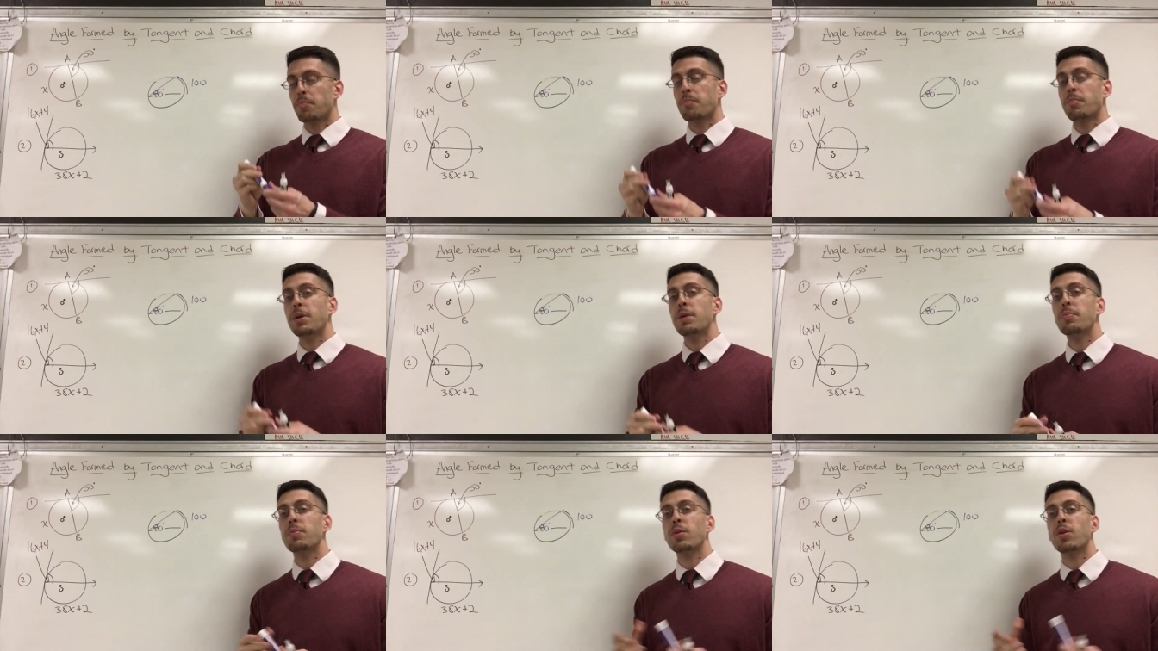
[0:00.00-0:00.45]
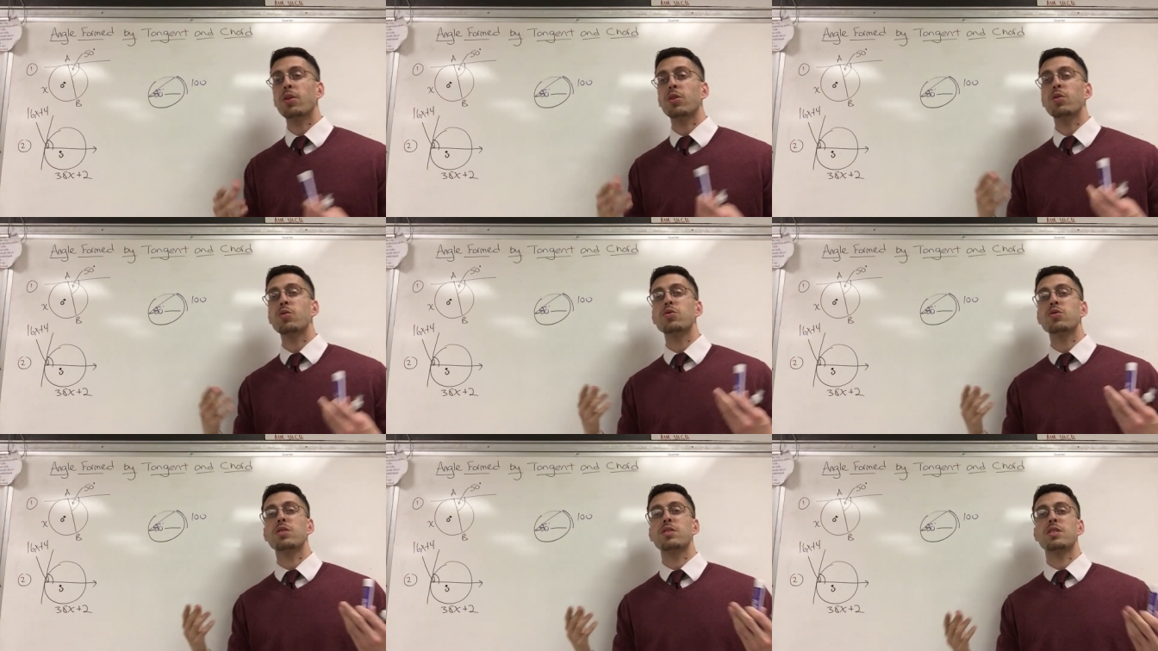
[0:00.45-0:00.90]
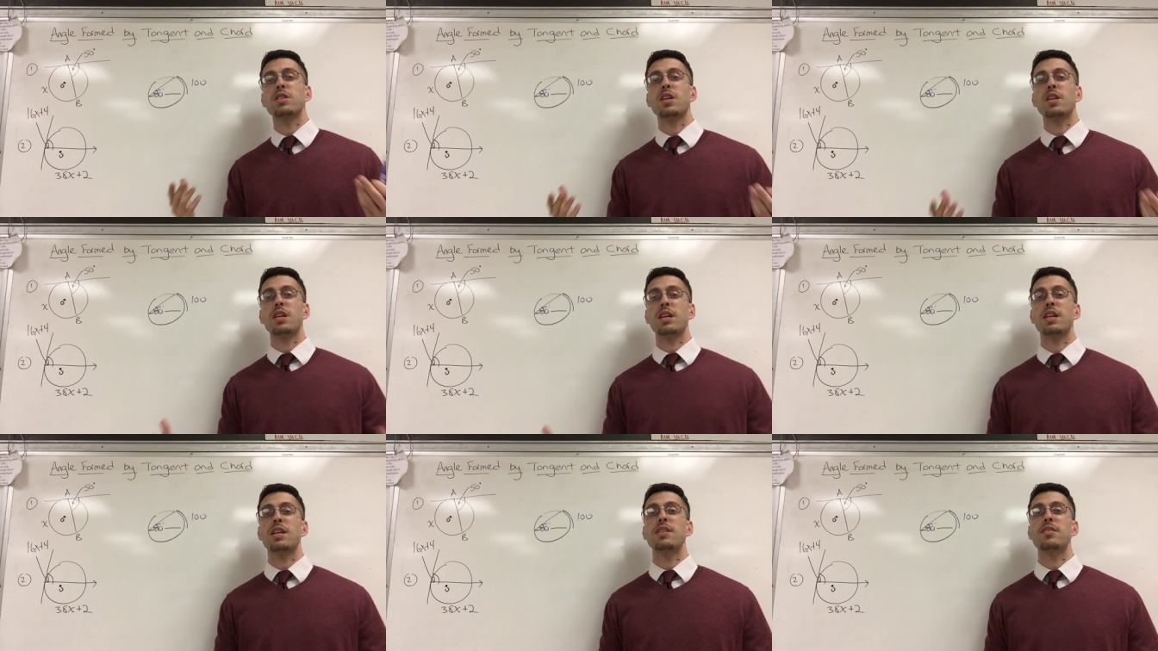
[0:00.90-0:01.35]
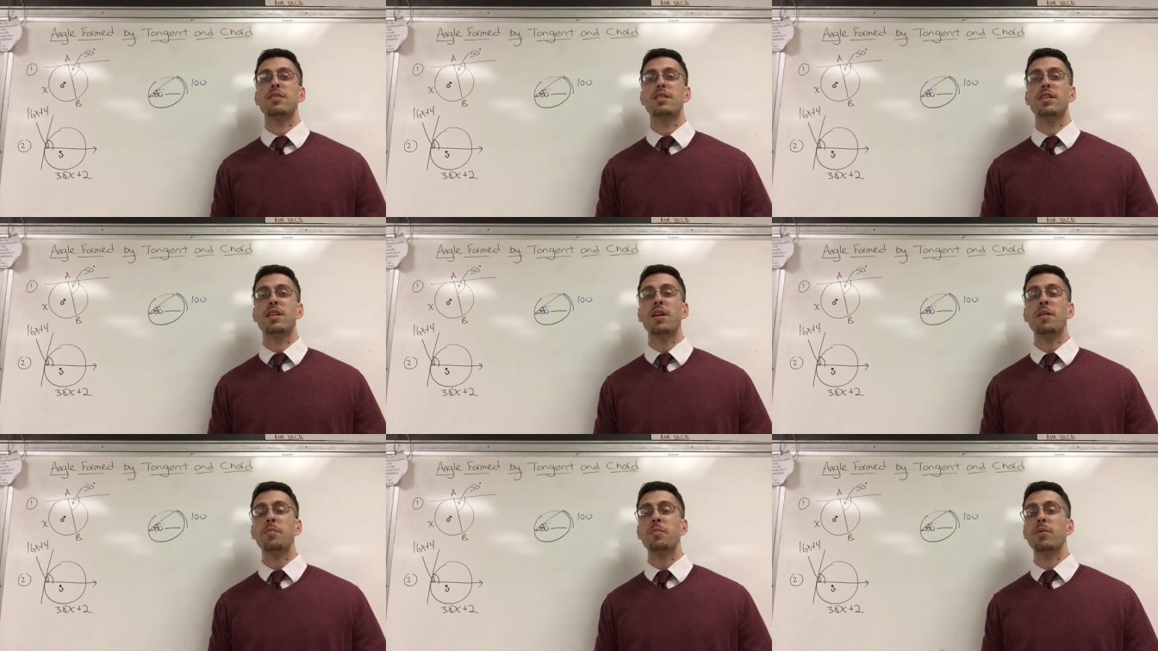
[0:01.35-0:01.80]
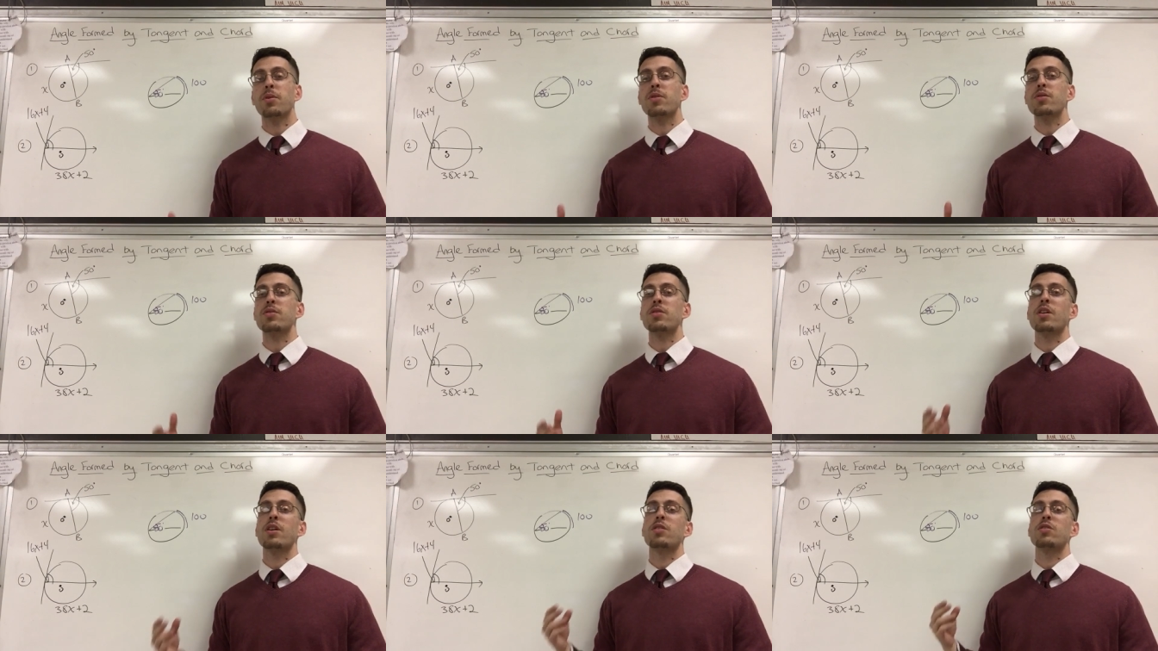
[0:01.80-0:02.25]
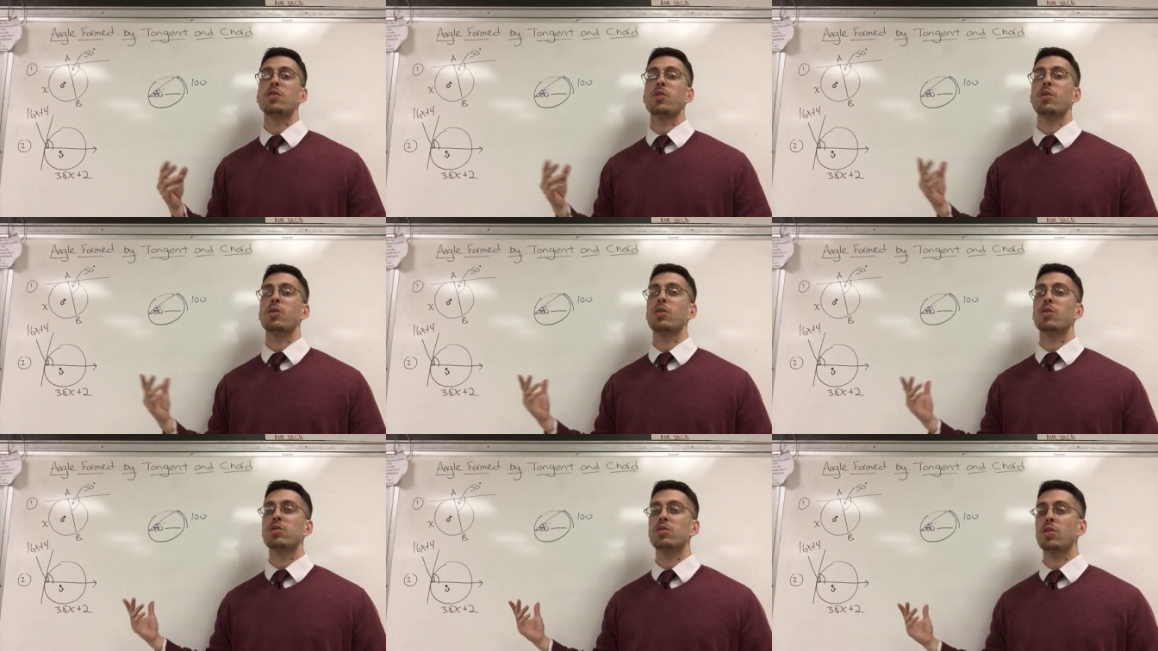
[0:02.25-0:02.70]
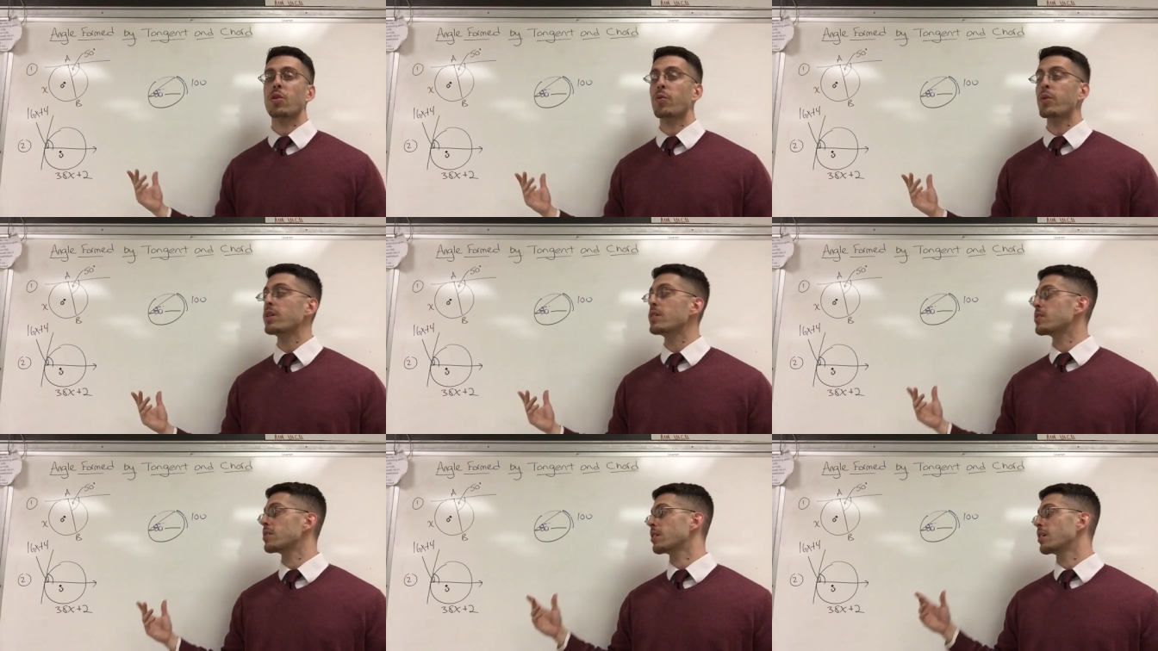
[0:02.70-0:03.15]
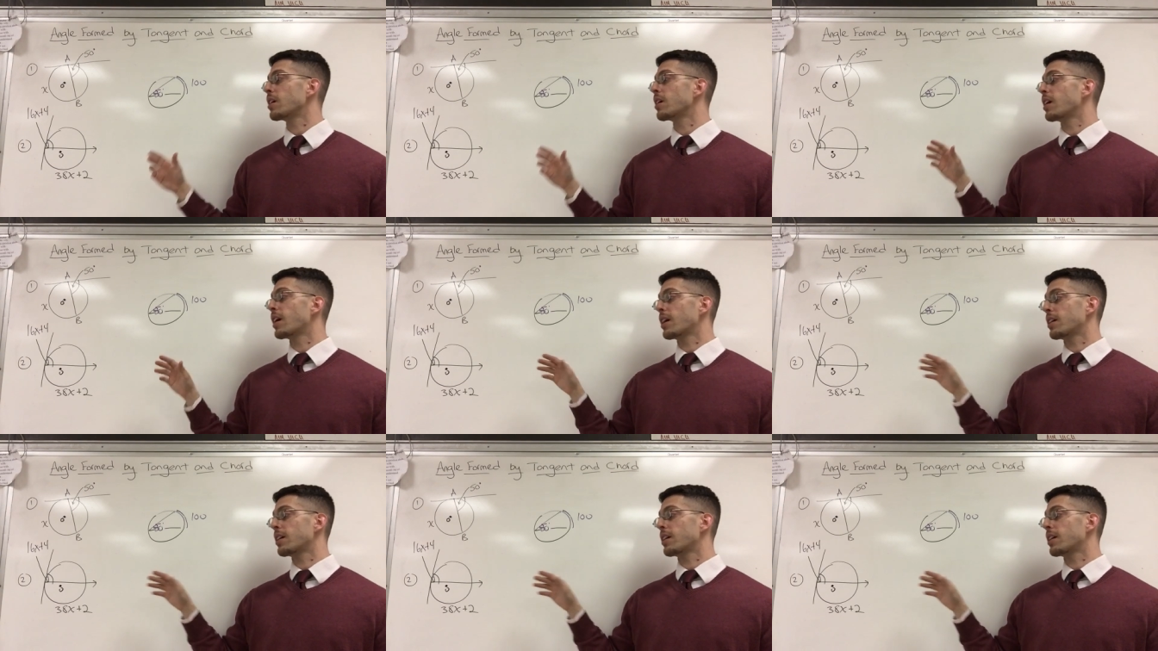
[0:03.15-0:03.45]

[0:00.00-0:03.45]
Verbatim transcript: People are used to seeing easy numbers, so it looks so easy.